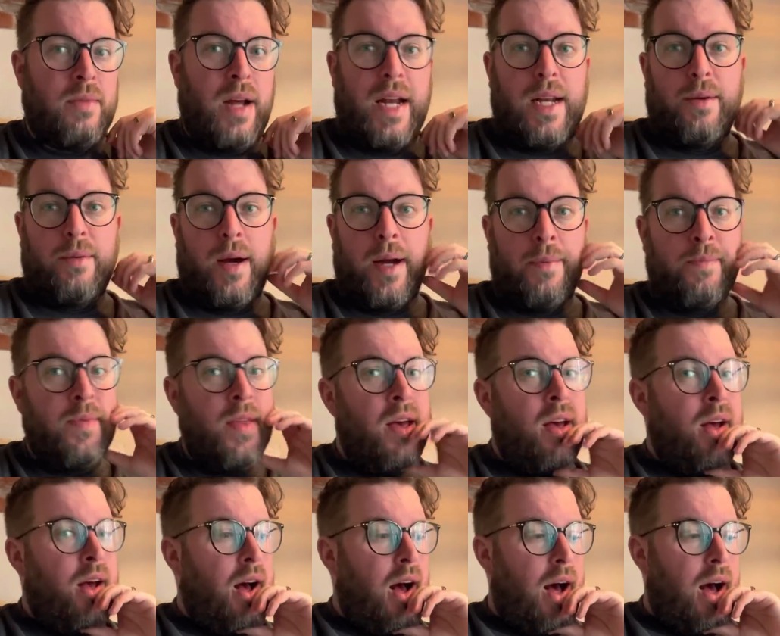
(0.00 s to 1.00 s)
Anyway,
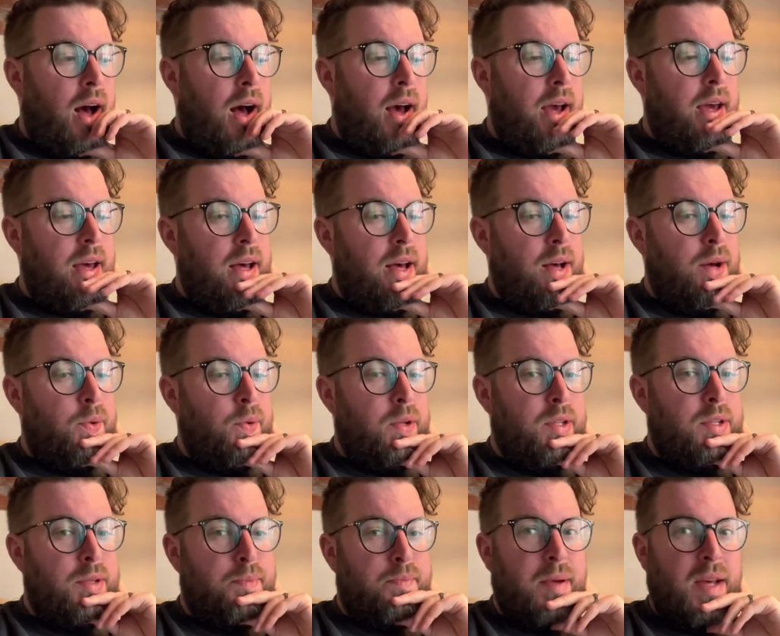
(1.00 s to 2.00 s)
I will
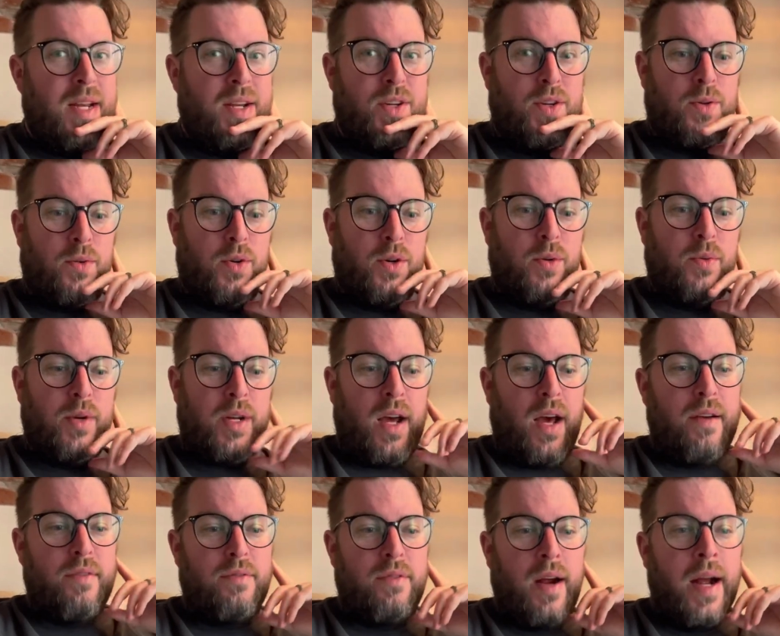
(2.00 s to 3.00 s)
speak to you all when
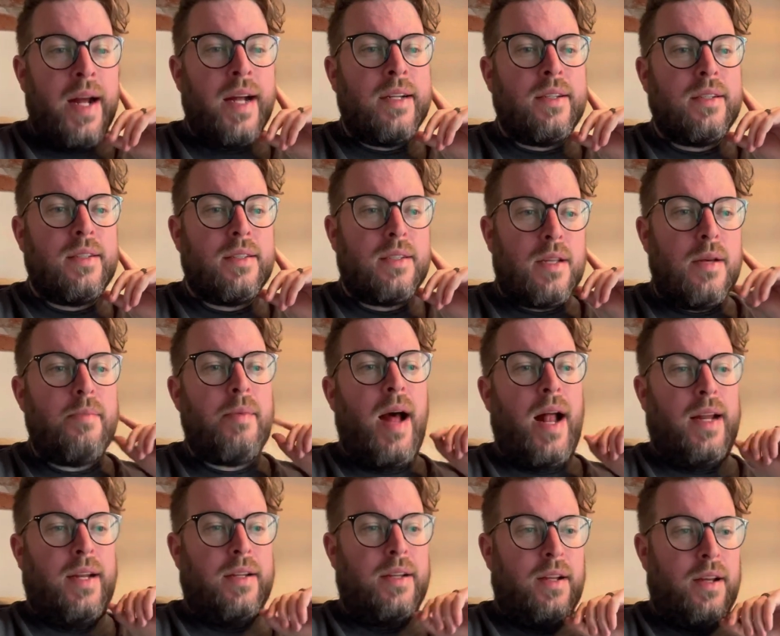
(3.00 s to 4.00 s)
I've read some
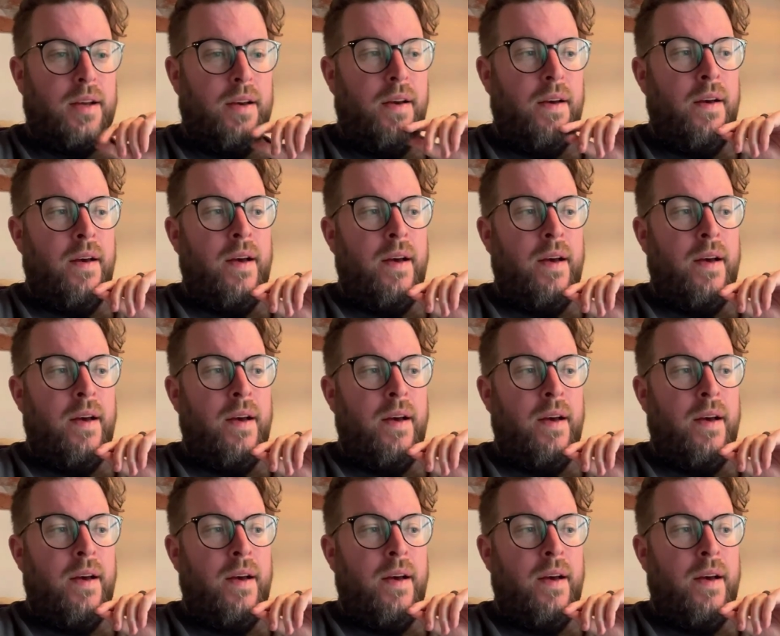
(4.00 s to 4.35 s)
Elena